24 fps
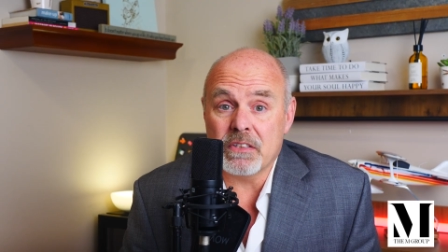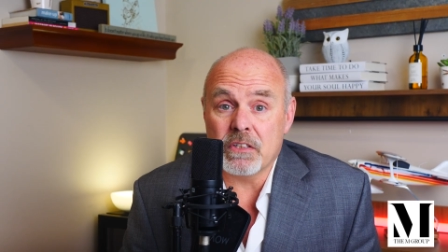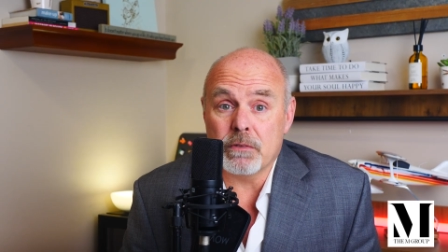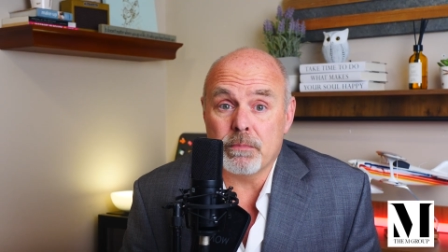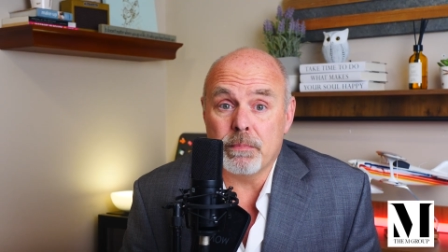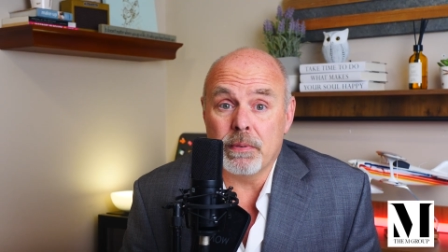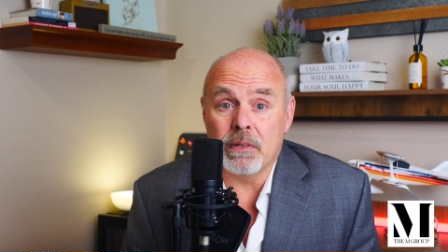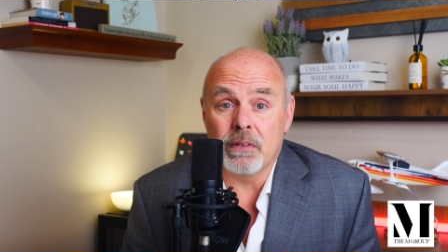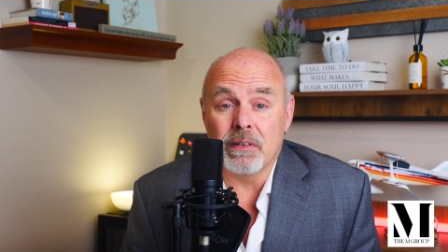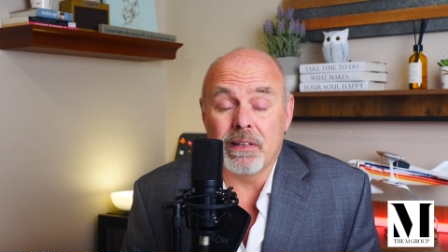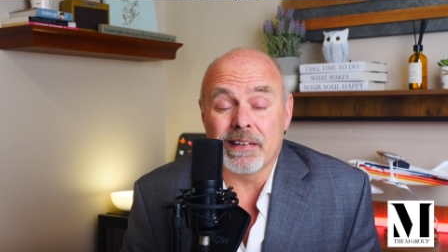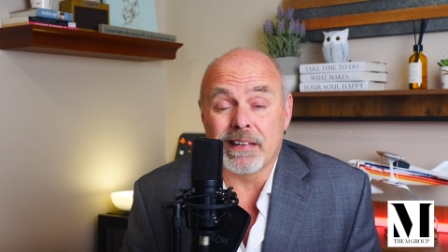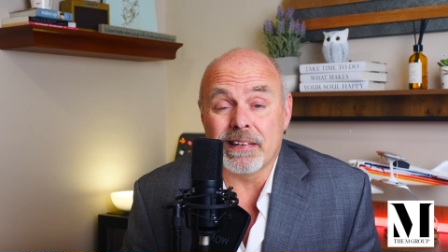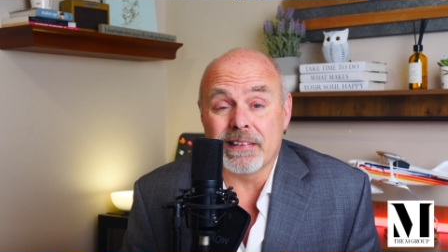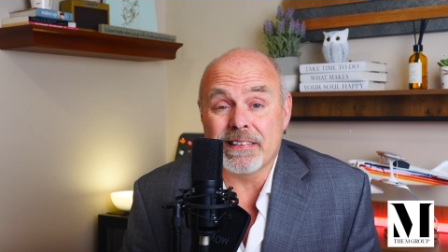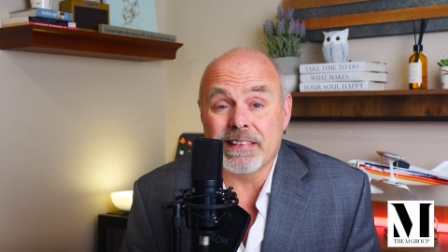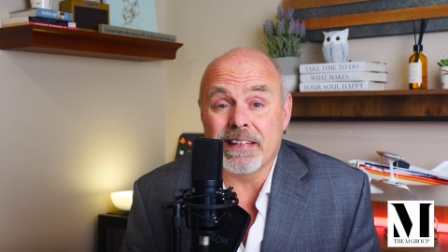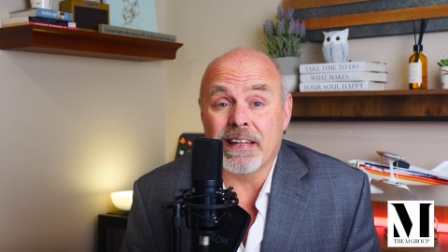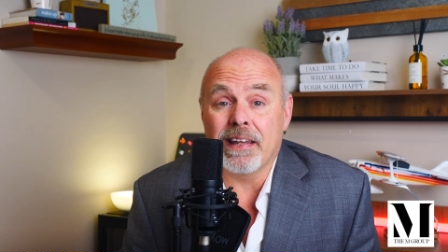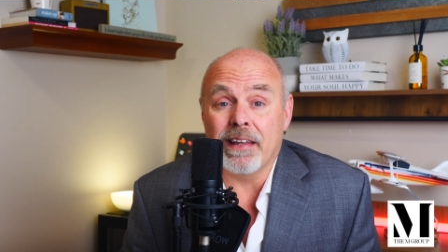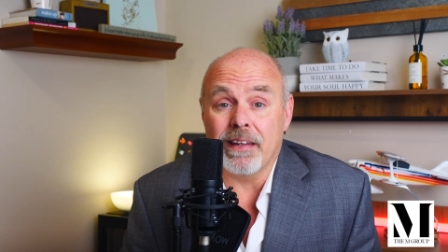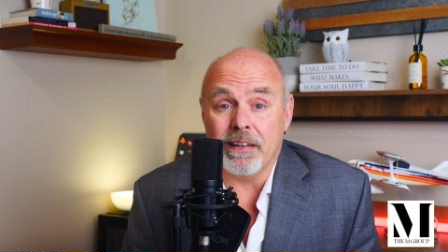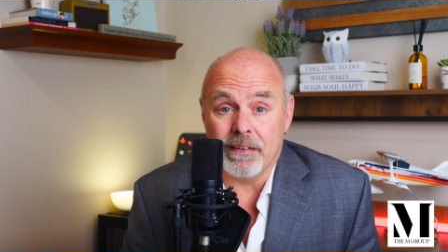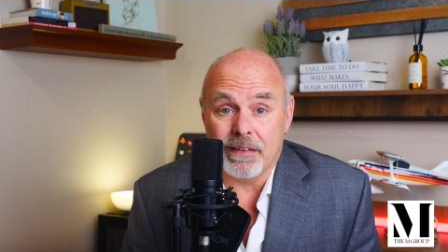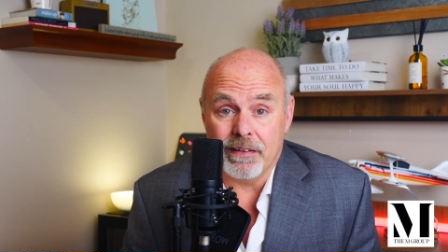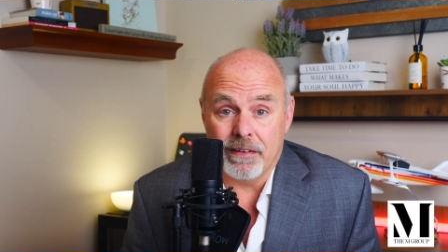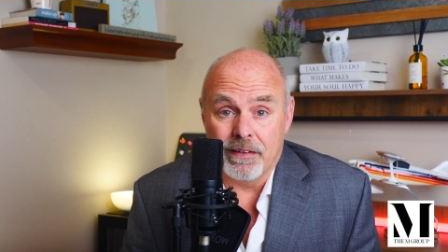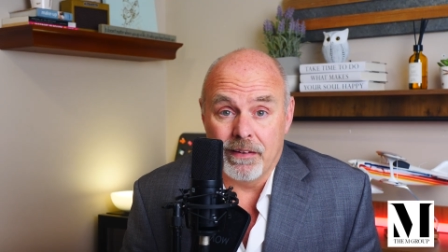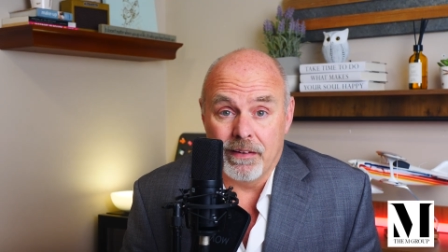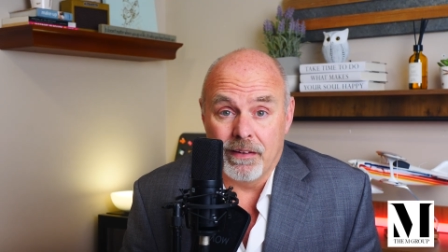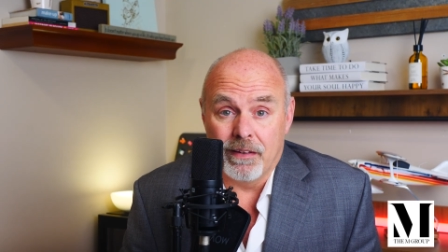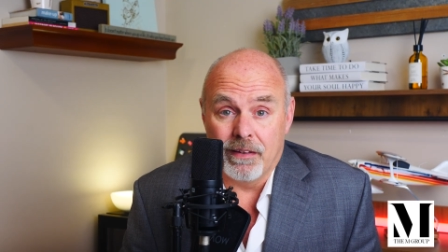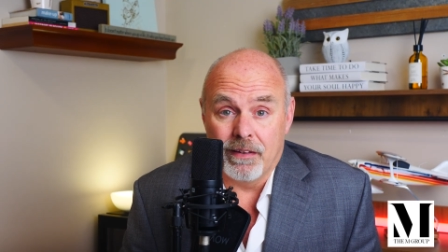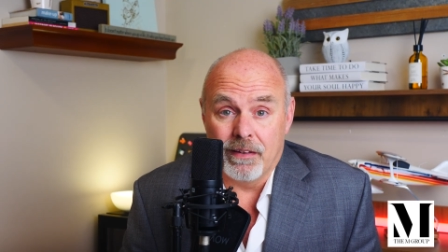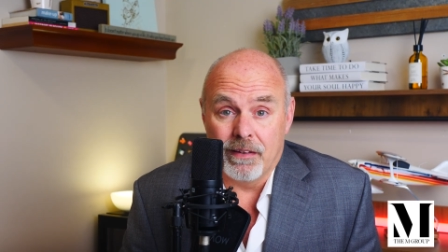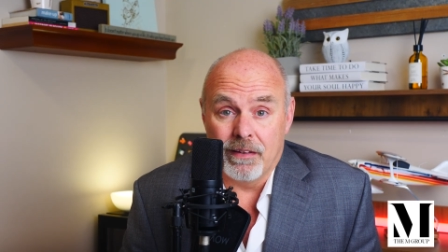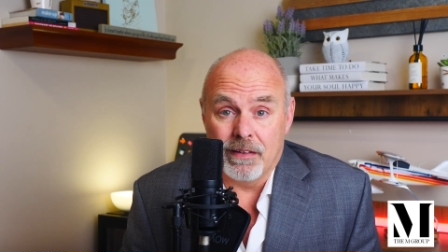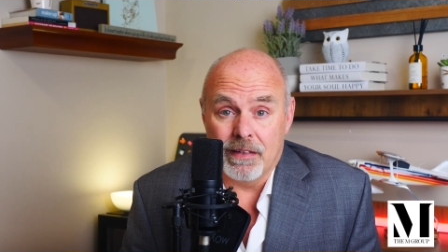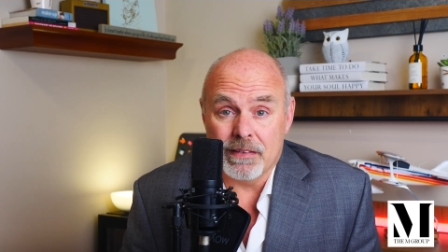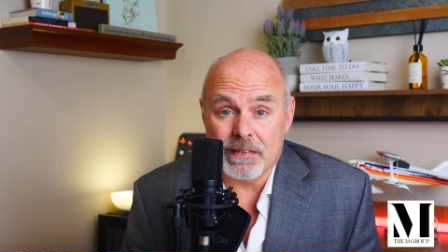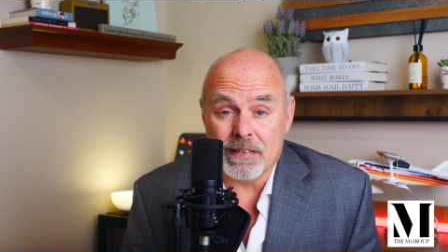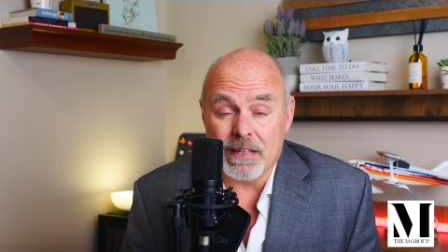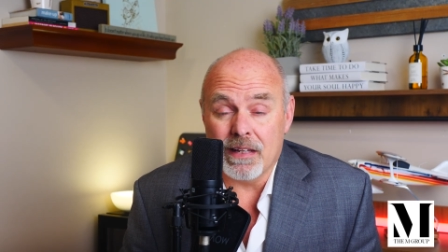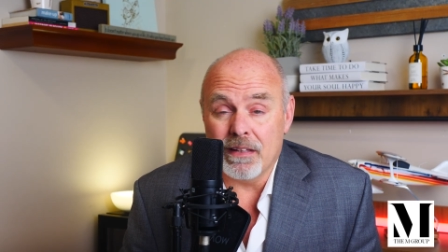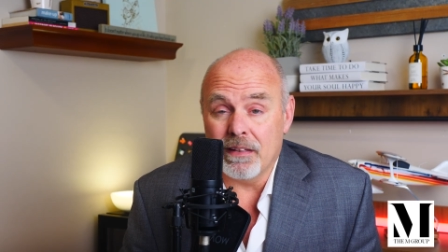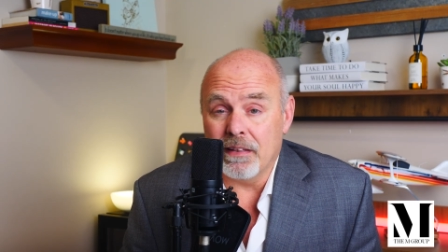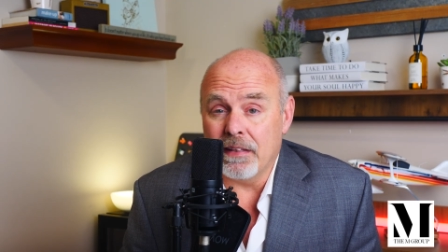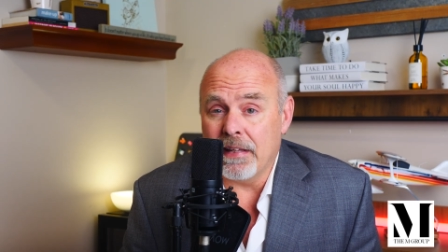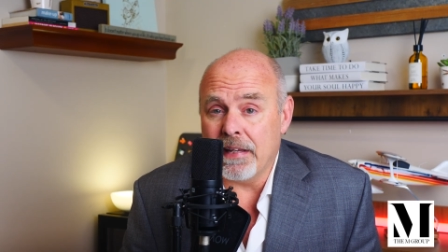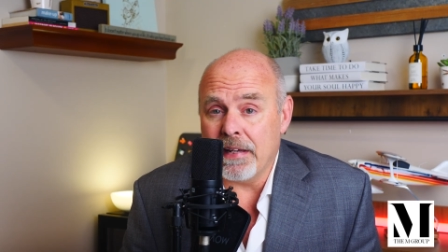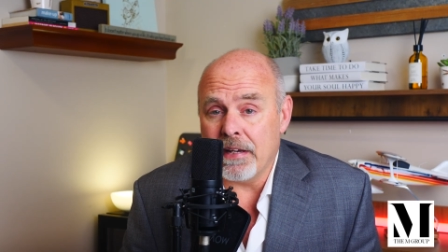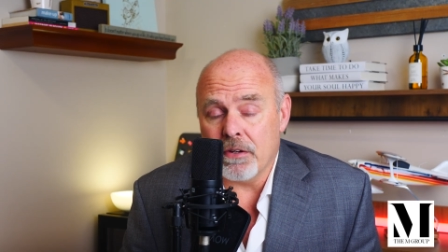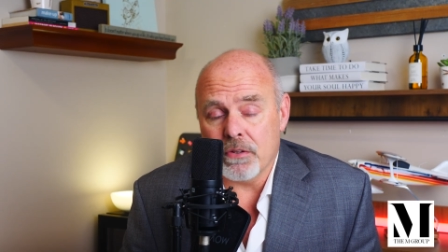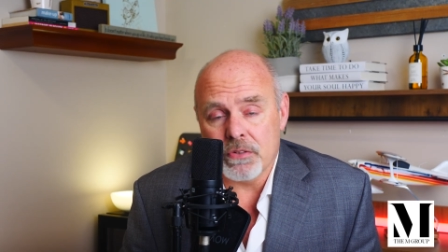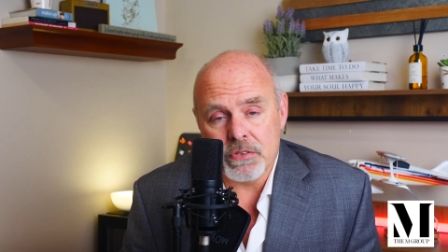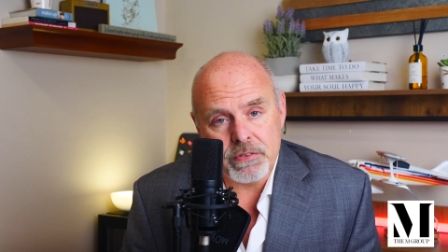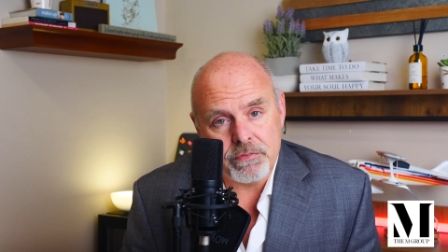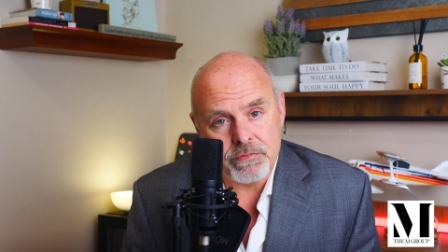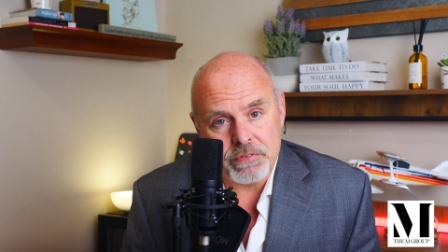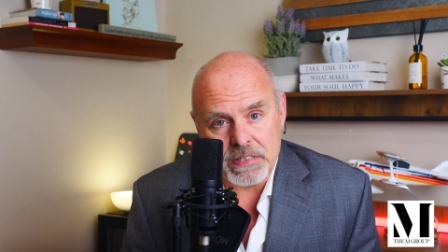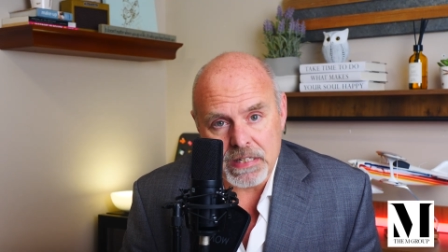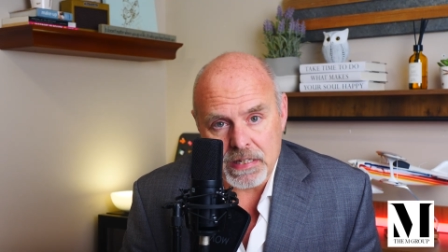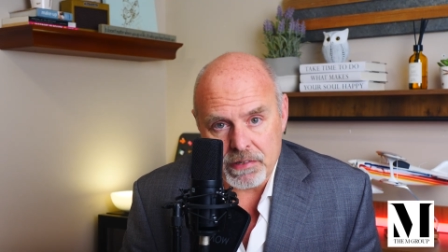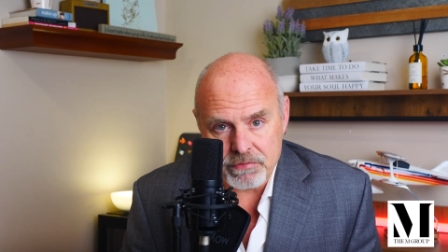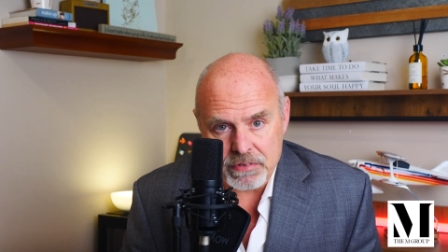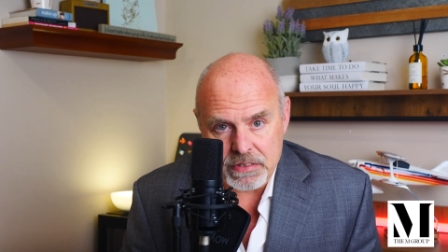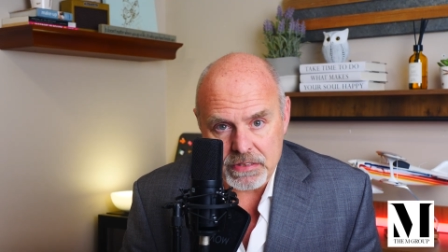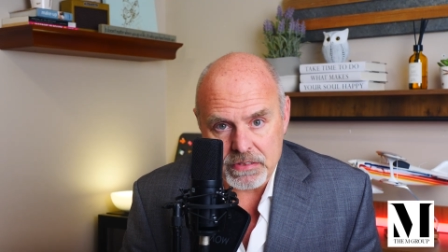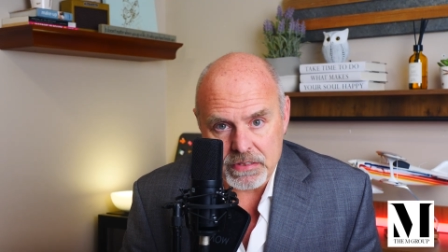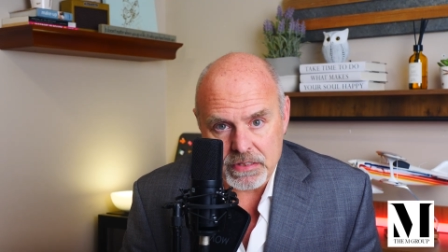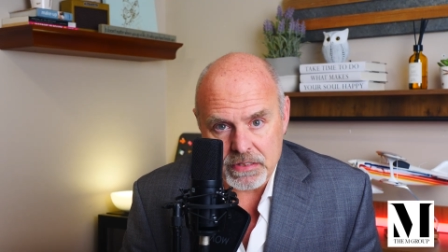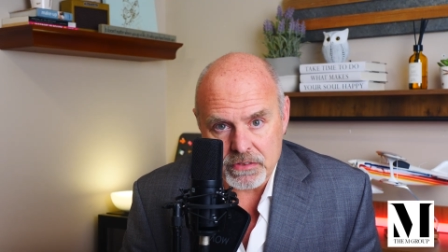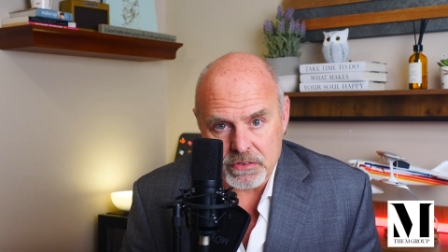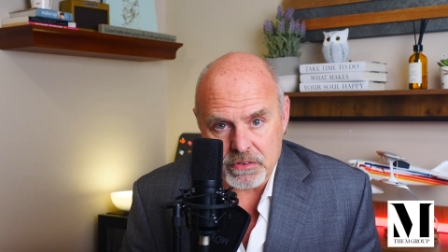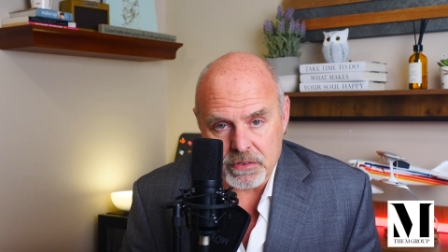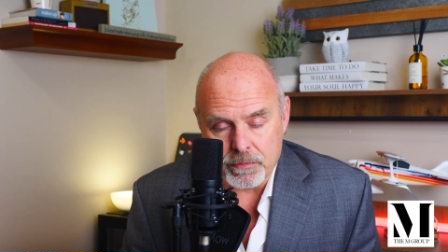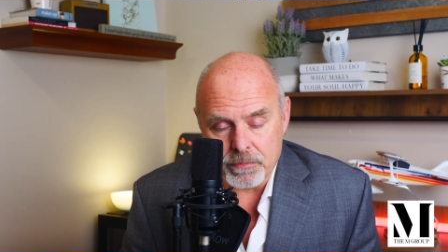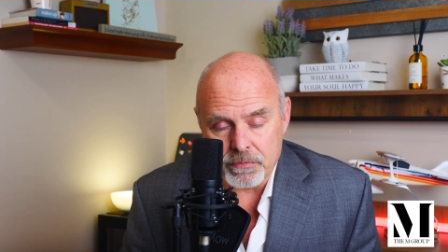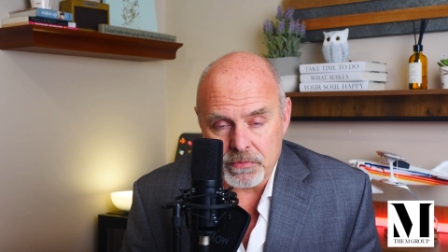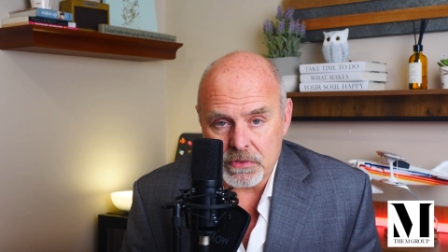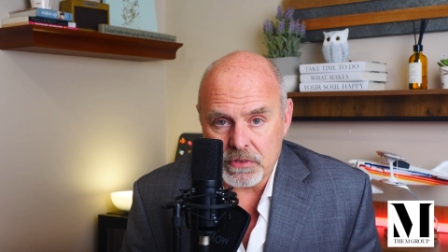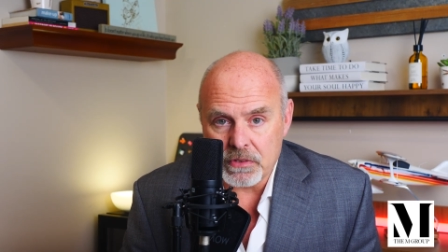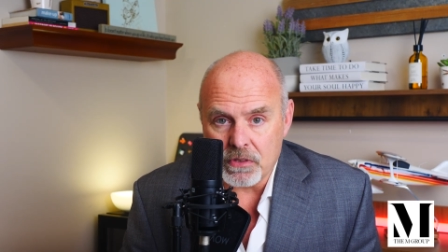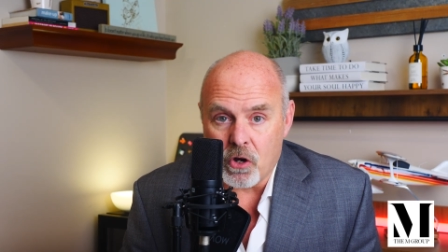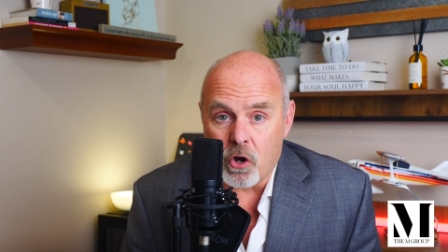is built like a tank. It's got layers of safety systems,